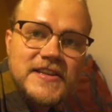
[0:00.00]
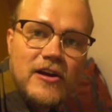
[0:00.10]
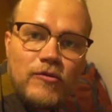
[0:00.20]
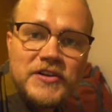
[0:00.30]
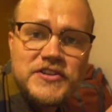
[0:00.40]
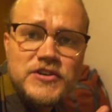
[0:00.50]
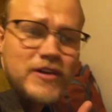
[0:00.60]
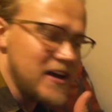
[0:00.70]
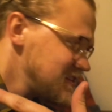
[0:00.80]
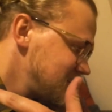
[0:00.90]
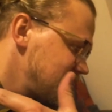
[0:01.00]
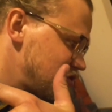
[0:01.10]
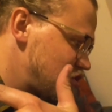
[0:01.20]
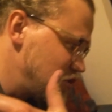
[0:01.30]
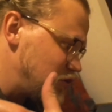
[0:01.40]
they're one, too nice,
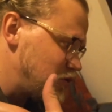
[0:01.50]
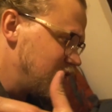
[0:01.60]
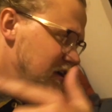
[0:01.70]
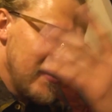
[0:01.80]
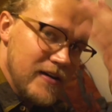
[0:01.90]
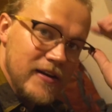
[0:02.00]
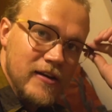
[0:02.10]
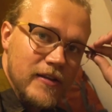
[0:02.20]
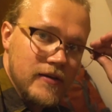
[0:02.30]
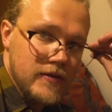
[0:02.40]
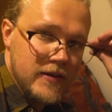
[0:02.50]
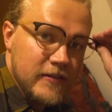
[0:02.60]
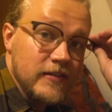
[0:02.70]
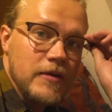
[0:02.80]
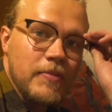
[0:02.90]
and two, you know, they, they
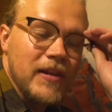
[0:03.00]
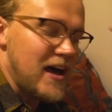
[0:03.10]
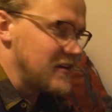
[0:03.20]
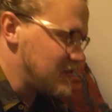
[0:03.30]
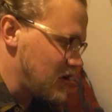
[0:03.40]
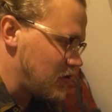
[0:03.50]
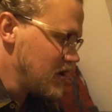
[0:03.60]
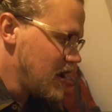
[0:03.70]
slip a lot. So